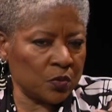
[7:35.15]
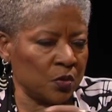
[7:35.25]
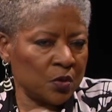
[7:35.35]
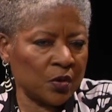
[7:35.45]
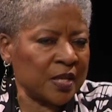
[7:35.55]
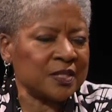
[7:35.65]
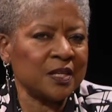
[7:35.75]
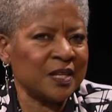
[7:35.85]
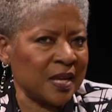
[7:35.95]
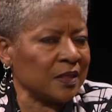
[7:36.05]
you know, that's
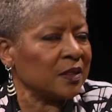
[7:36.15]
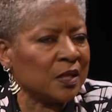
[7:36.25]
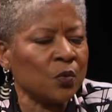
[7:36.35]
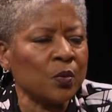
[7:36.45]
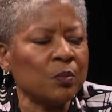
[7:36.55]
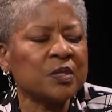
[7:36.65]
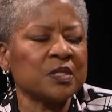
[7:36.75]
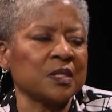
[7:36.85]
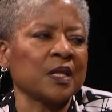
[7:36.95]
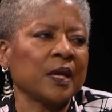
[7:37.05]
it. And I think we're
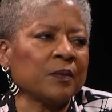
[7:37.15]
missing that.